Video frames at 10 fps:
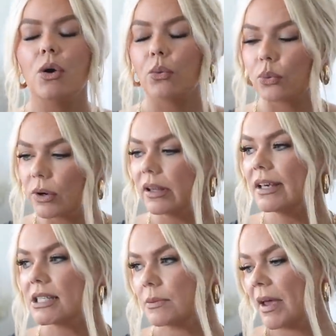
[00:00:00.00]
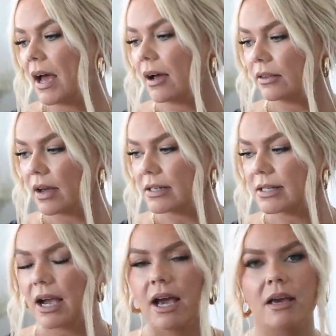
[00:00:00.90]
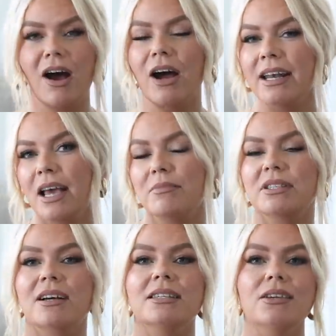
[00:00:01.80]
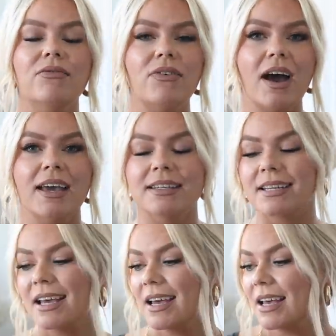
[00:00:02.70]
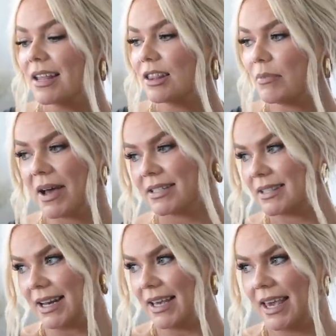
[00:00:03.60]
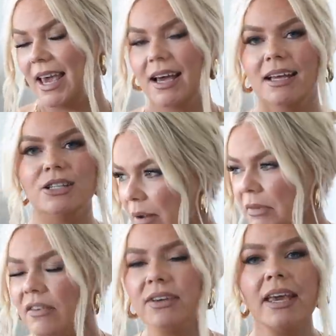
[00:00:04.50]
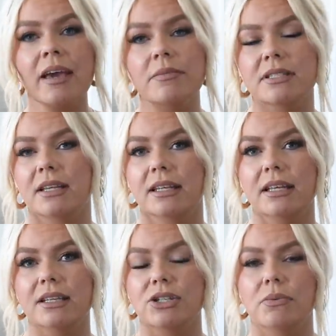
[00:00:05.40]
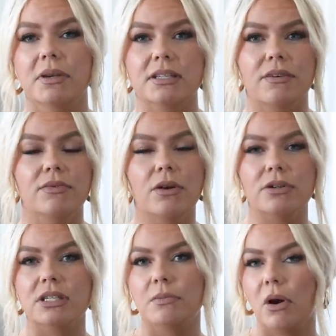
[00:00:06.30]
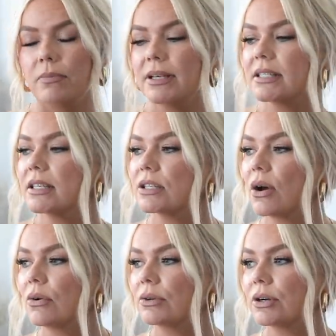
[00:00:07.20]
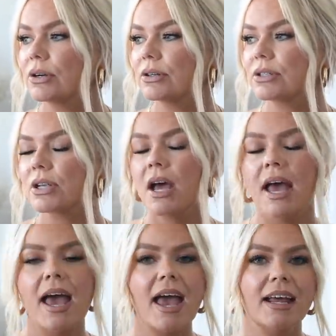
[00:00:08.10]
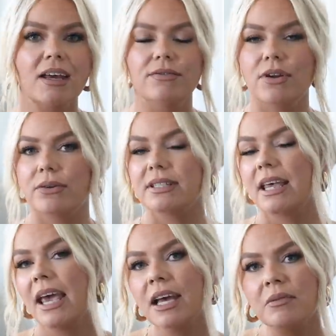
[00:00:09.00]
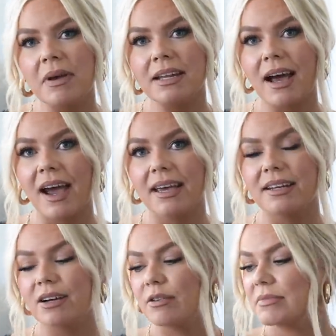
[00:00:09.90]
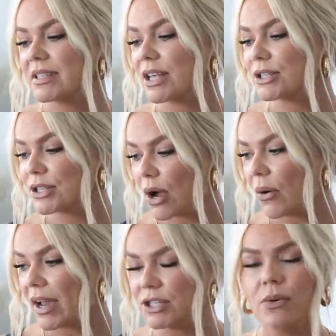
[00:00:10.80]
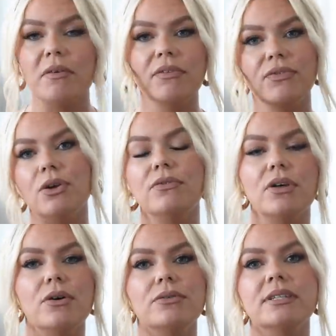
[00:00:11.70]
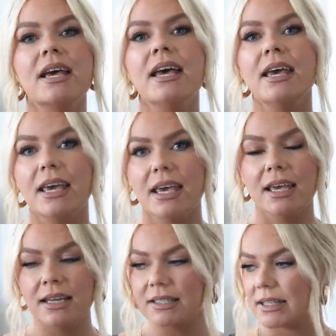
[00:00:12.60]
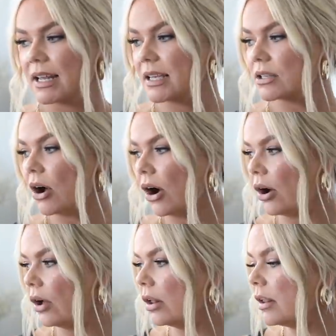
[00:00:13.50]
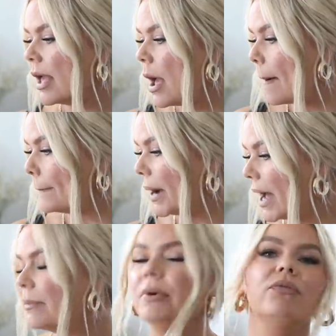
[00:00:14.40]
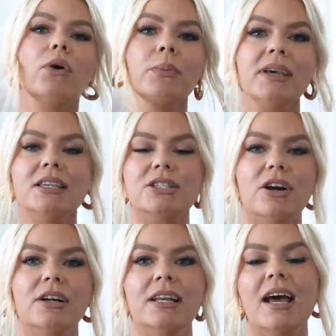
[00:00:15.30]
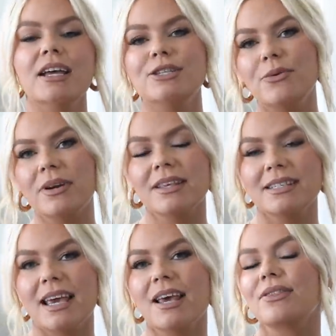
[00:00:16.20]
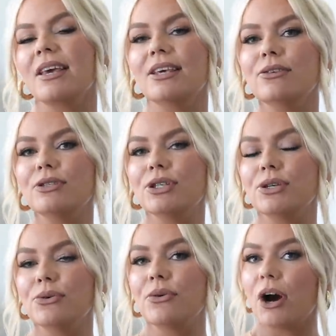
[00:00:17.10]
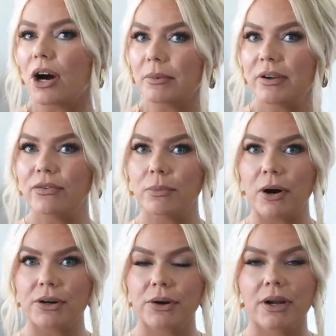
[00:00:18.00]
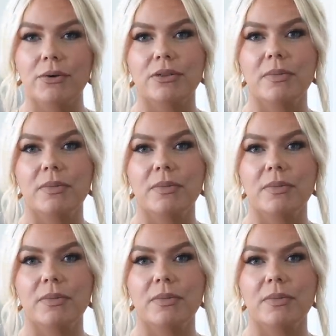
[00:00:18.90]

really spent a lot of time on Amazon to find the best that I can. I'm loving Amazon lately too, because I've noticed small business owners and I've noticed handmade items. So I do have a few of those in today's haul. But before we get started, I do wanna say thank you to Karma for partnering with